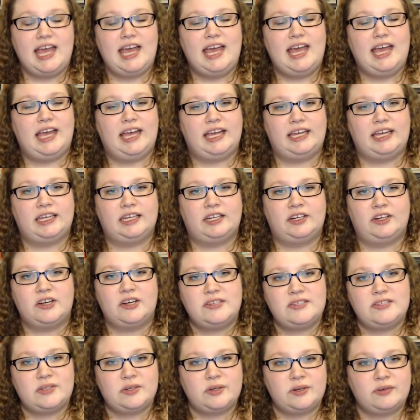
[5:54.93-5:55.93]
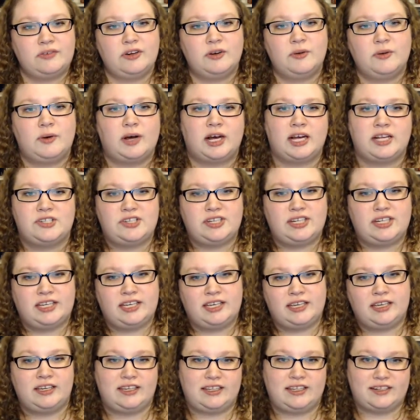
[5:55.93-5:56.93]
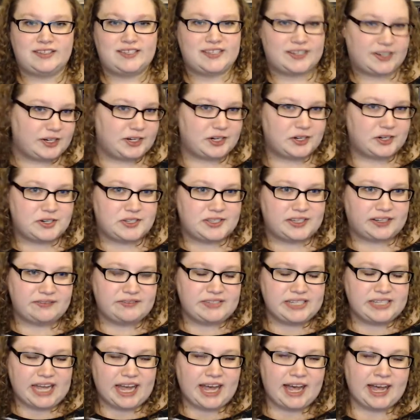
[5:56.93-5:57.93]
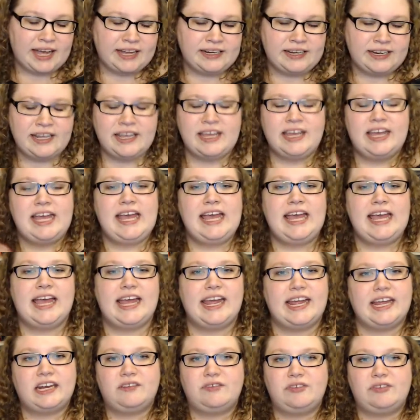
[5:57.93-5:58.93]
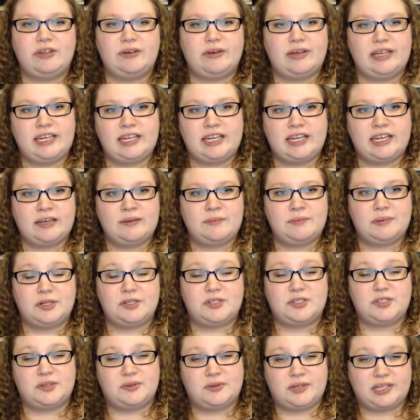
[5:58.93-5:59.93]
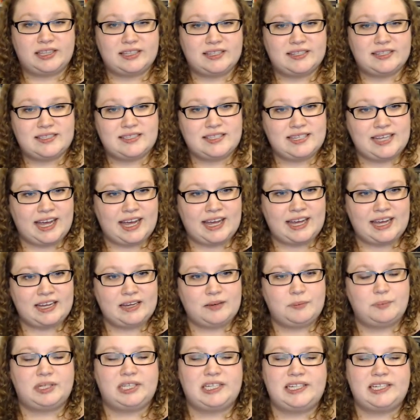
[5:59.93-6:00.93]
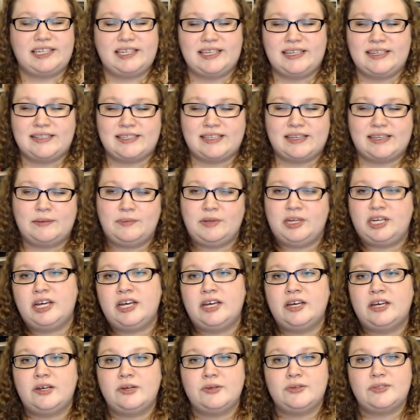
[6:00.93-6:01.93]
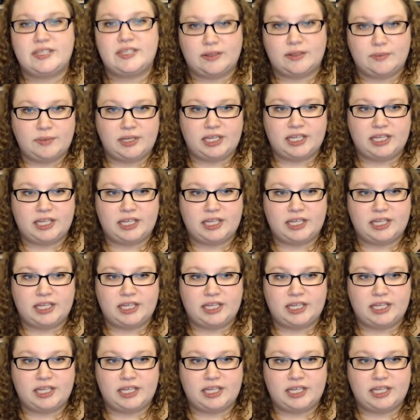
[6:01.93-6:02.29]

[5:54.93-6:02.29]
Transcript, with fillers: And also, if you're watching, consider yourself tagged. And if you end up doing this tag, please let me know, send me a